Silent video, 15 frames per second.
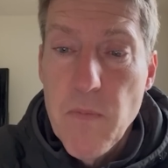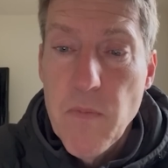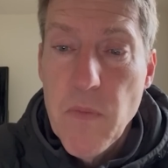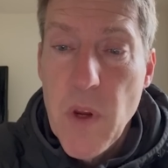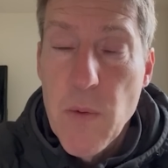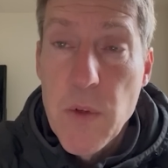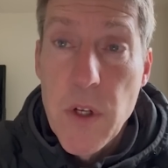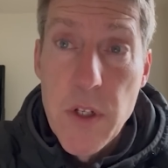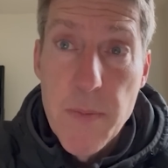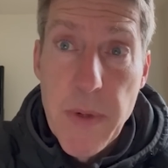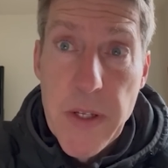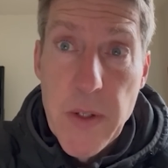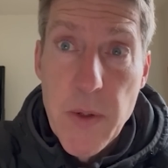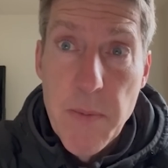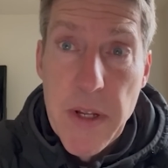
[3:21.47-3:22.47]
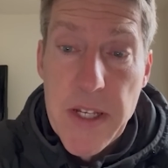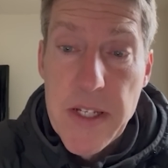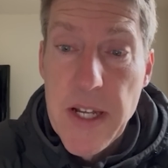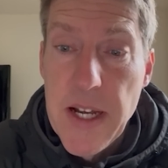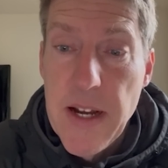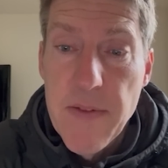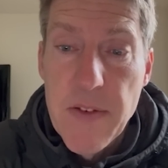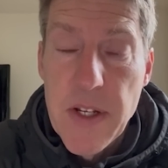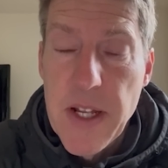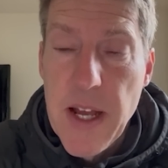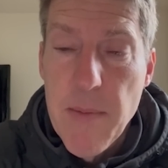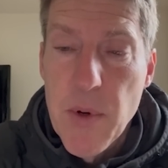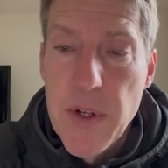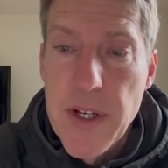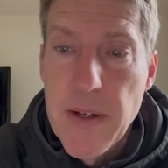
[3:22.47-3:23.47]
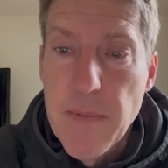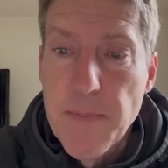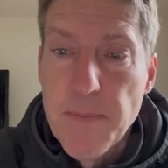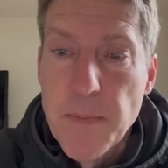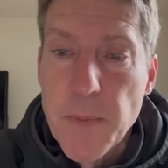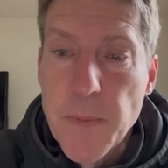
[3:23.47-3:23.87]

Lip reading: was going to speak to him last night after the game, but I didn't.